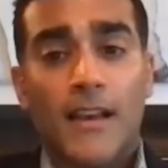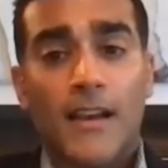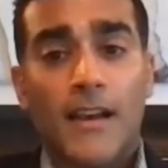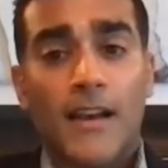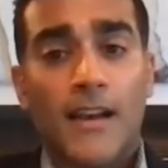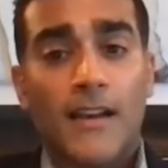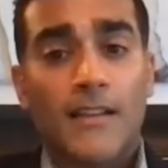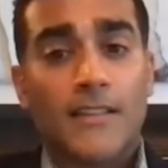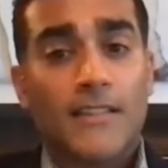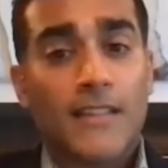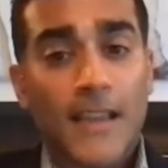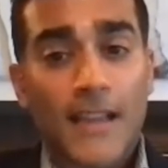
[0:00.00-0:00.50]

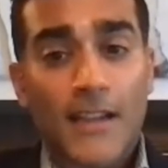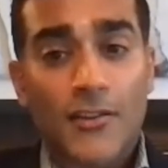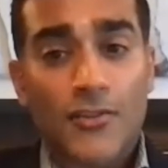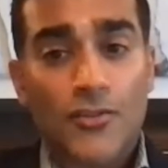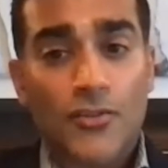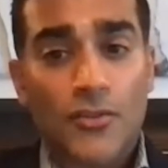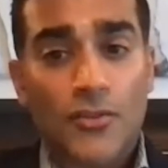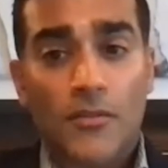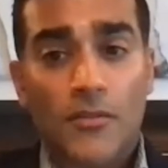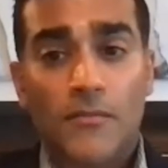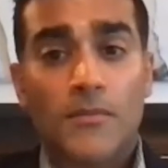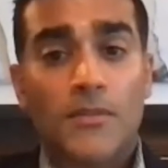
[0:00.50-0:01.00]
uh,
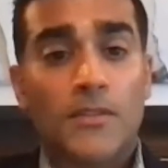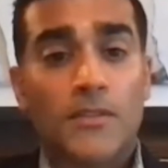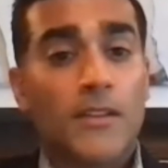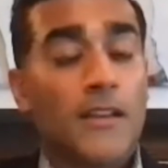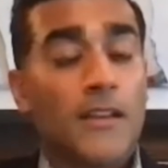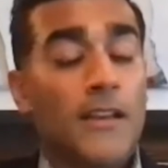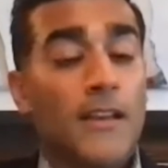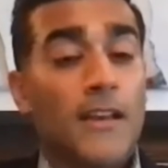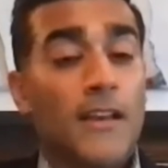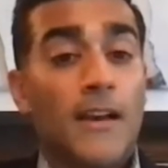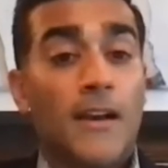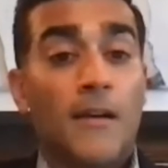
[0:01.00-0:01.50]
tantrums.
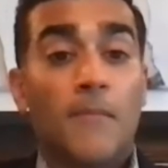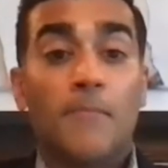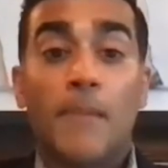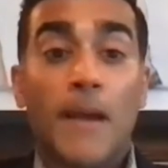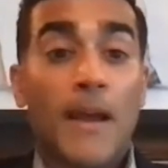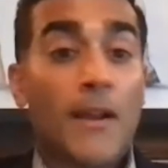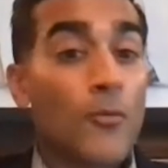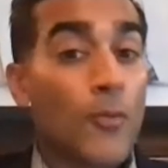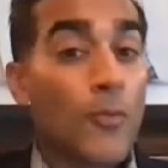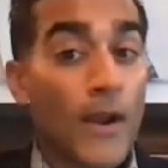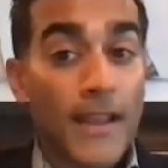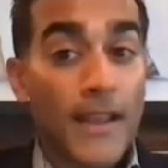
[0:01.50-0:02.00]
Uh,
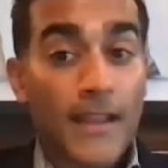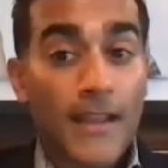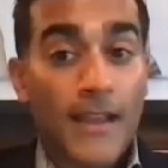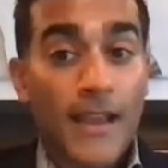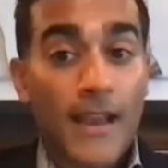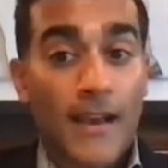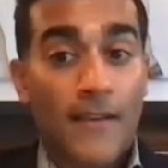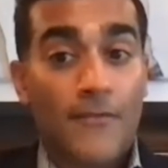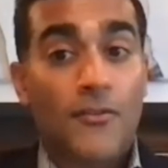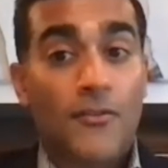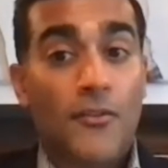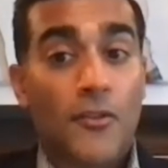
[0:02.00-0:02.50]
bedwetting
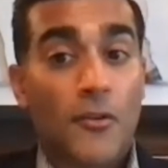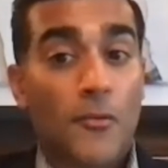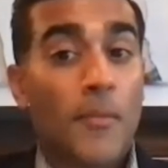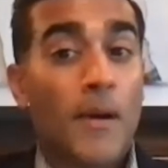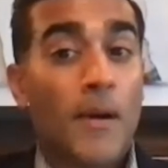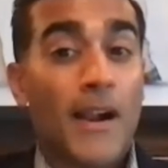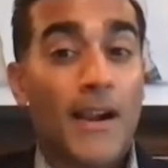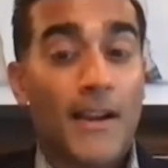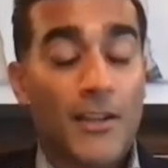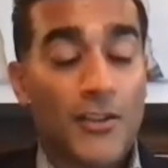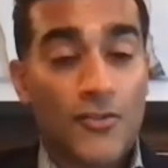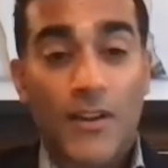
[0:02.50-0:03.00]
after they're
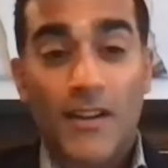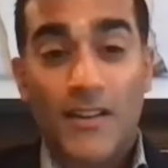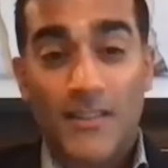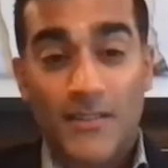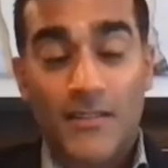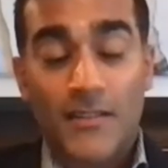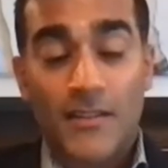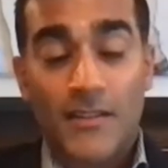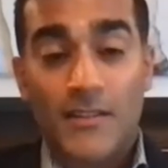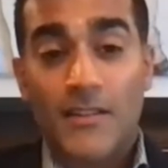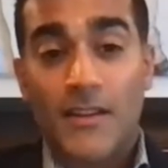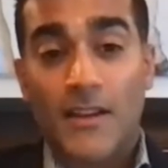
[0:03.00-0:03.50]
potty trained
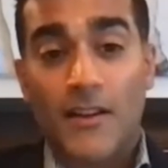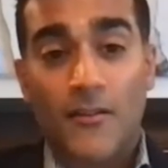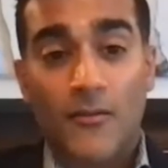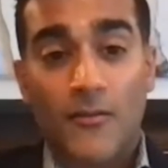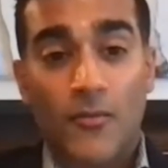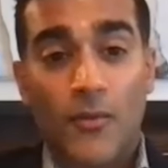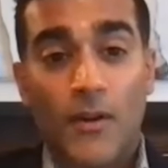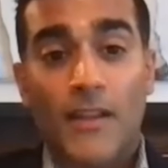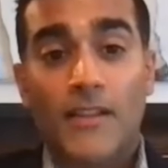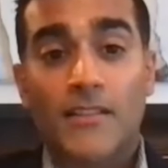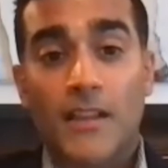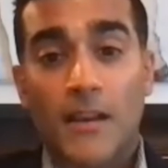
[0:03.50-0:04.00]
is, is kind of
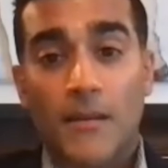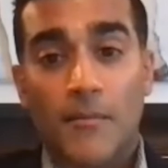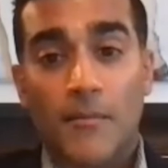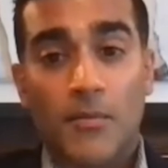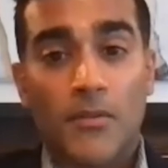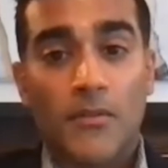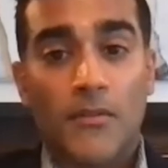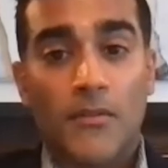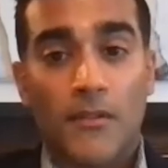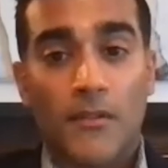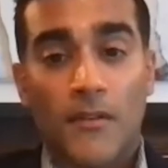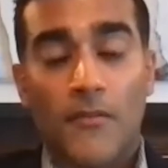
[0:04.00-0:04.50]
one
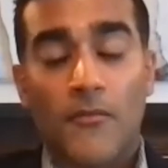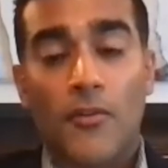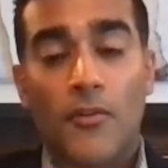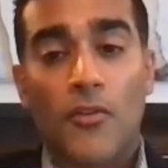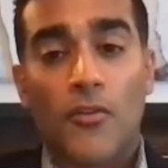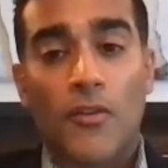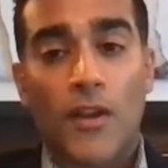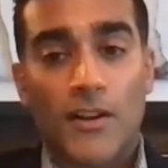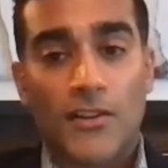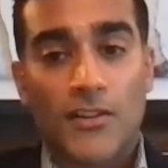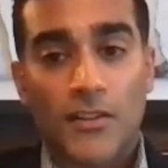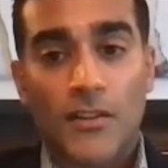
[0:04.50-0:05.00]
example of, of
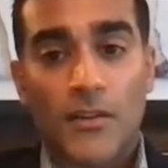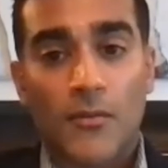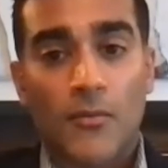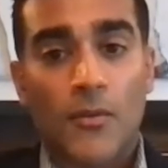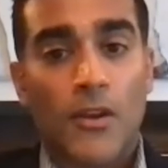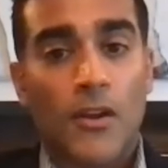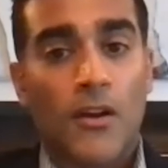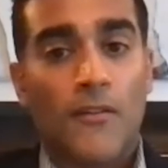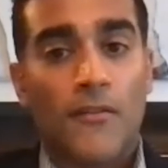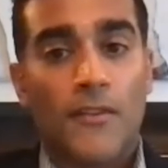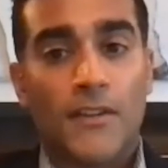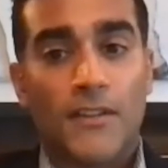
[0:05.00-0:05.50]
regression that
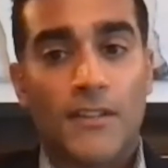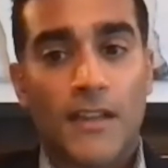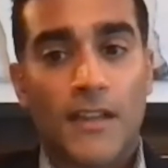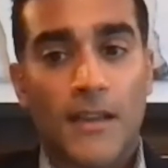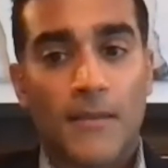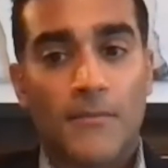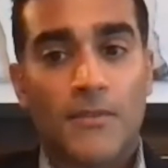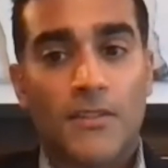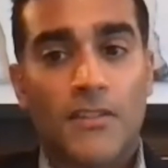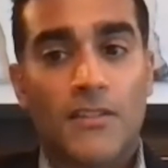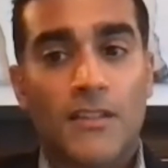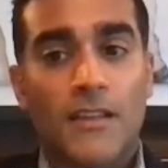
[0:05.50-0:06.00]
we
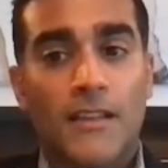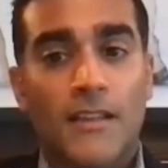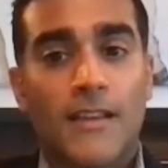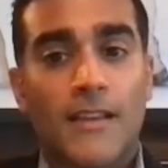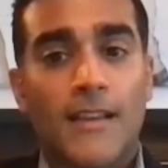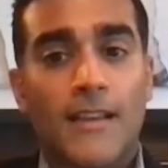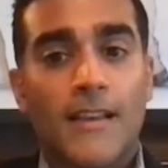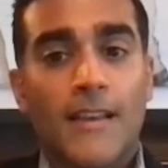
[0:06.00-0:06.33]
oftentimes see.